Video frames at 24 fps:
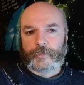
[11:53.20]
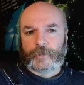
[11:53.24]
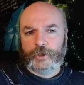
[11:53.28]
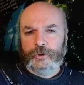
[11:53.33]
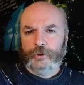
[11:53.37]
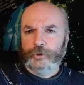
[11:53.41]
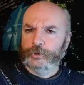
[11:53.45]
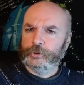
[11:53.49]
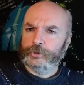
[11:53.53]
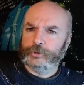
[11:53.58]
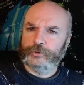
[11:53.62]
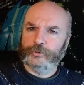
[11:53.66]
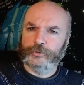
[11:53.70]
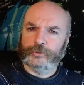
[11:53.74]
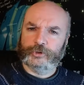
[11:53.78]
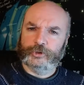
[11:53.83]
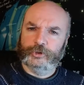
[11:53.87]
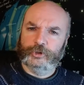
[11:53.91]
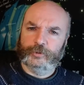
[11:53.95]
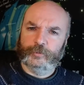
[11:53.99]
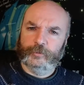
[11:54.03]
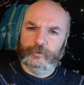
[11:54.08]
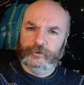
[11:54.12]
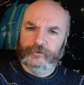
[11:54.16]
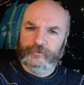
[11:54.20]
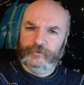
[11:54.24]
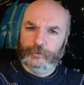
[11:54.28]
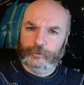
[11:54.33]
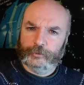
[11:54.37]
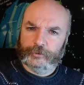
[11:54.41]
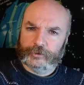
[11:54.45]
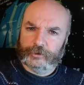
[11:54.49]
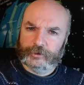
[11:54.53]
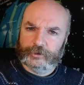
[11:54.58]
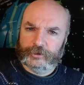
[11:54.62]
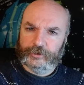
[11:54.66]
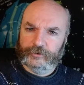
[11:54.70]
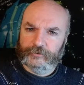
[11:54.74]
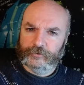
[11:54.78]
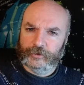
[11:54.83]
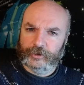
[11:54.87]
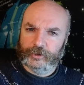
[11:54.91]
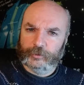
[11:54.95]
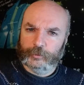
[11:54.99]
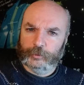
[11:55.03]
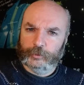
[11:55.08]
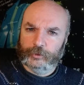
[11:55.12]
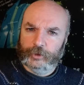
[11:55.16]
Not at all suitable if you want to do
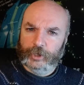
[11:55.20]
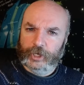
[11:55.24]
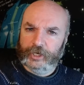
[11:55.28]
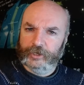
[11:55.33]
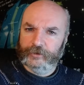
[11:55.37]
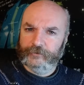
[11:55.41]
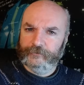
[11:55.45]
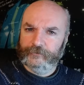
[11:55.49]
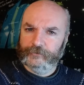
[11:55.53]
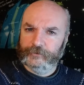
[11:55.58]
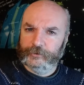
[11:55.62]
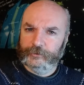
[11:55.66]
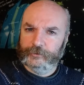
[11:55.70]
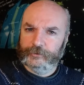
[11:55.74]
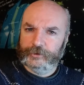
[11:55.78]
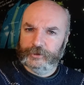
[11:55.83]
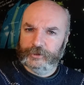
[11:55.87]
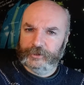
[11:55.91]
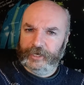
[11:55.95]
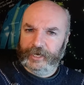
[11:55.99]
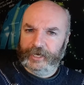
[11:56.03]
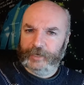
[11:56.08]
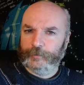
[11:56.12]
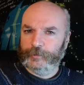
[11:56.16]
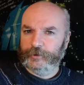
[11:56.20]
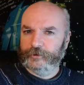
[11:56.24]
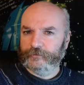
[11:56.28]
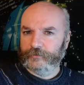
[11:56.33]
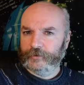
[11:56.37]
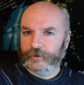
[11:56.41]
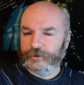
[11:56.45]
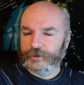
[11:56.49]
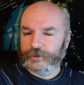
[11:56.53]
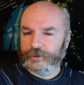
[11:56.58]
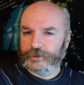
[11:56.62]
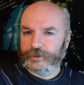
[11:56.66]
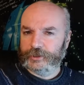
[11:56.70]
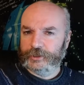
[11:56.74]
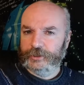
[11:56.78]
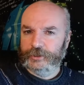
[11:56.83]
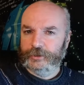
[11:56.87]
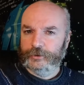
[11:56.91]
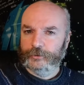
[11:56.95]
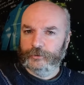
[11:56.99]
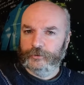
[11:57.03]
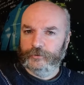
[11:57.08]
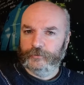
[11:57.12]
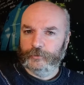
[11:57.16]
rather more highfalutin epic
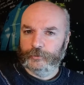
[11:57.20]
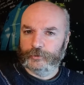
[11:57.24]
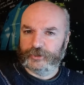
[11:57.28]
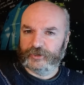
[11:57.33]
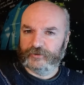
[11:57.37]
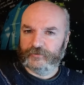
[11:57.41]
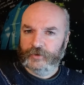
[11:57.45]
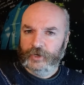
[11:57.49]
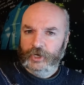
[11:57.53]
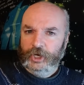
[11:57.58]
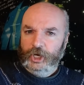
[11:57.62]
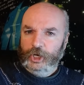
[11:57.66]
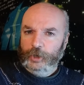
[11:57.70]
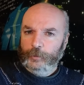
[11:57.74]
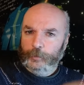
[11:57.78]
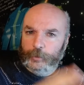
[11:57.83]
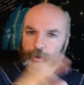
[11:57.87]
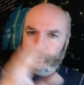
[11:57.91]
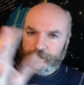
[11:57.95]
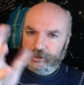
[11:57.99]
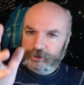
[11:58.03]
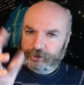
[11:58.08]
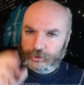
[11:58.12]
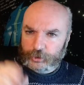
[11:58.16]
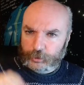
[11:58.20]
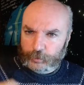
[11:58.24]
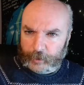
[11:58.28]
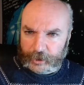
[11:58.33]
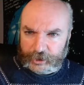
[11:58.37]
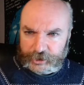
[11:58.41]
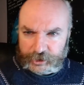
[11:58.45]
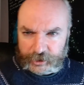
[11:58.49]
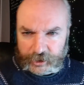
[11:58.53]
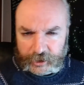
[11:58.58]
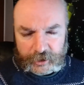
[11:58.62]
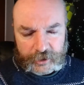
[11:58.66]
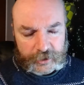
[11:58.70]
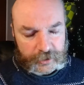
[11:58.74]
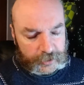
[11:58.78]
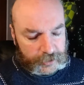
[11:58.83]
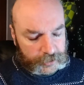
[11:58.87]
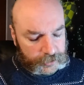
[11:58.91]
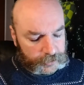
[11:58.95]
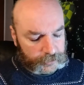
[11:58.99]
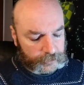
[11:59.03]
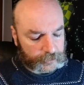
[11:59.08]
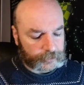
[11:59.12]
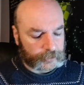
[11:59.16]
fantasy, or if you want to have political machinations,
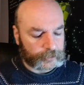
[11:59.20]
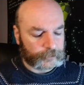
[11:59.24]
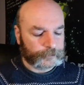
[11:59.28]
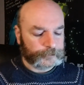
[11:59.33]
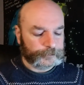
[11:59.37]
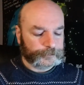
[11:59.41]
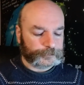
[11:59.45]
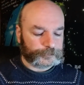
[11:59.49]
I don't think.